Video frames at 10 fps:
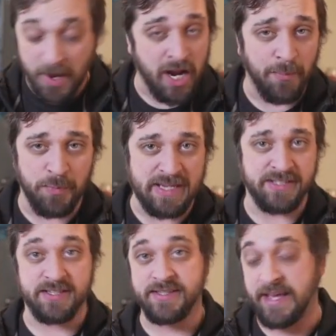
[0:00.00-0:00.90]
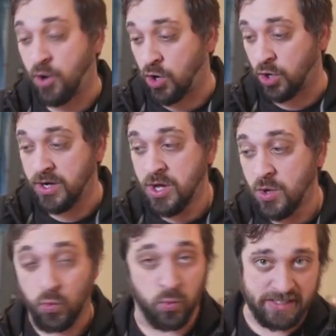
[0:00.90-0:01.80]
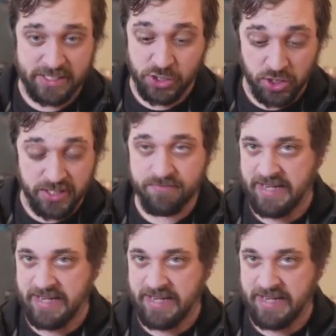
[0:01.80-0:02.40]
A couple pieces that are really good